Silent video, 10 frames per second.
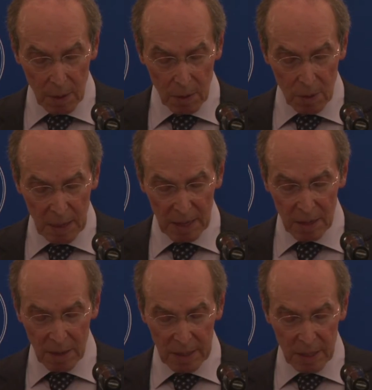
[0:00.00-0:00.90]

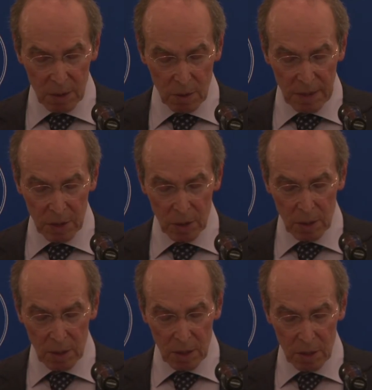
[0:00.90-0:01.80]
Humanitarian intervention
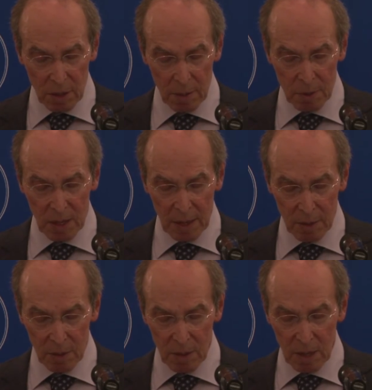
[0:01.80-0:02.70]
in these
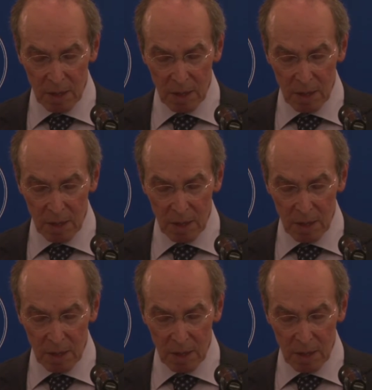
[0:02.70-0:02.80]
circumstances